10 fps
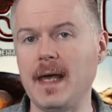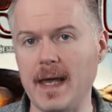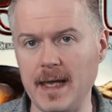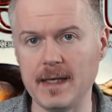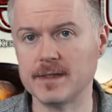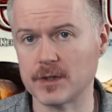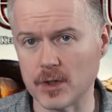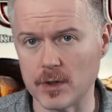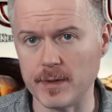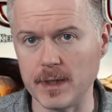A is
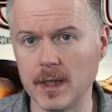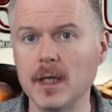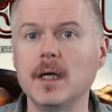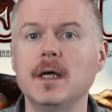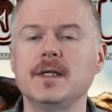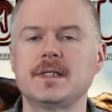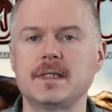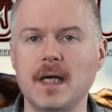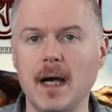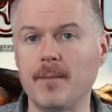occurring,
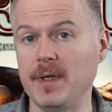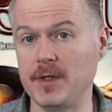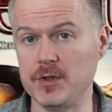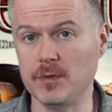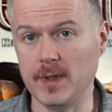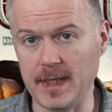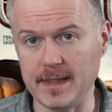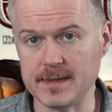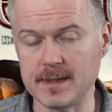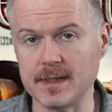Stop and do what A
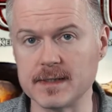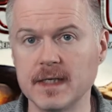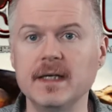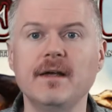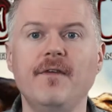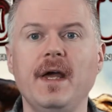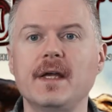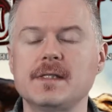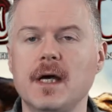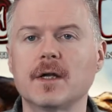says. If A
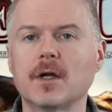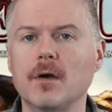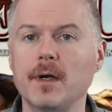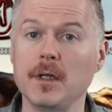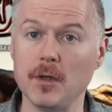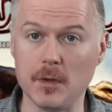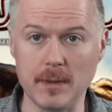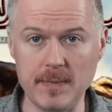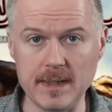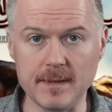is not occurring, go to
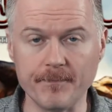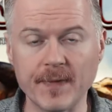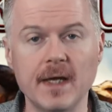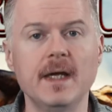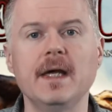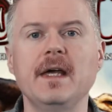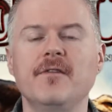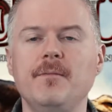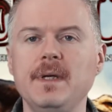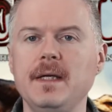B.
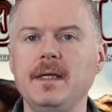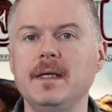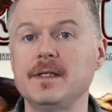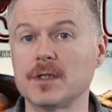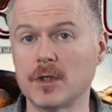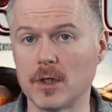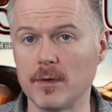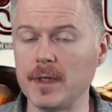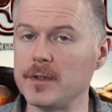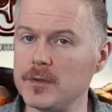If B is
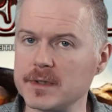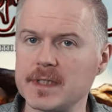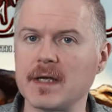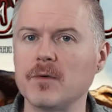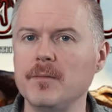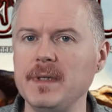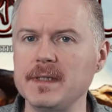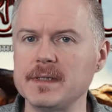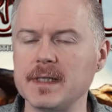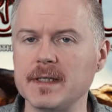occurring, do exactly what B
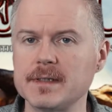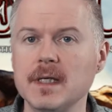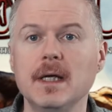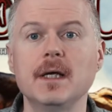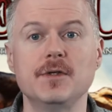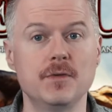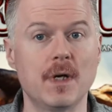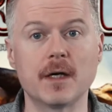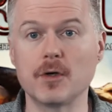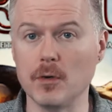says. Do
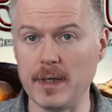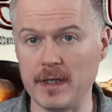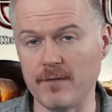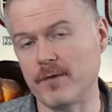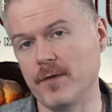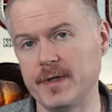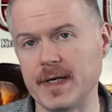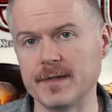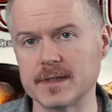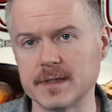not go any further
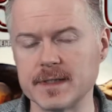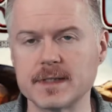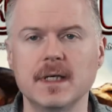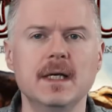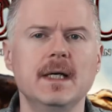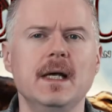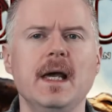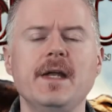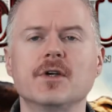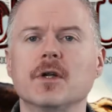down this list.
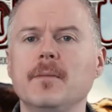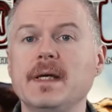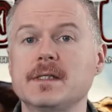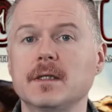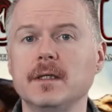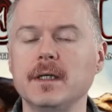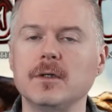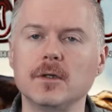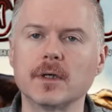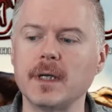And you're going to basically
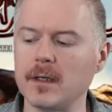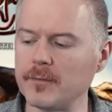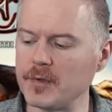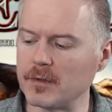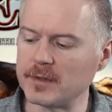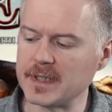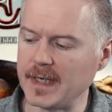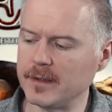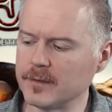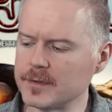look at your
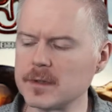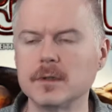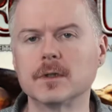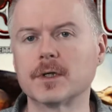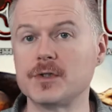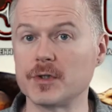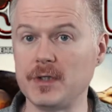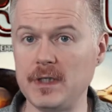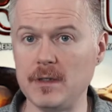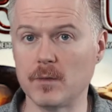titles, look at your
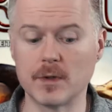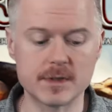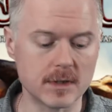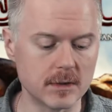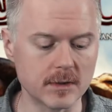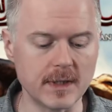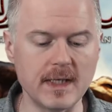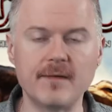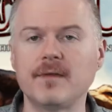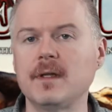keywords, look at
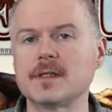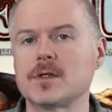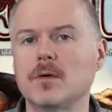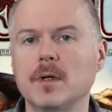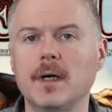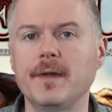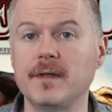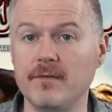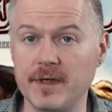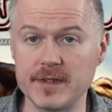everything that's going on in
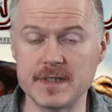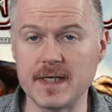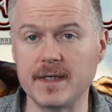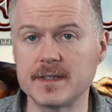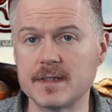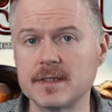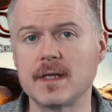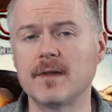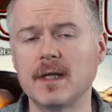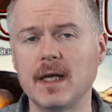the various statuses of the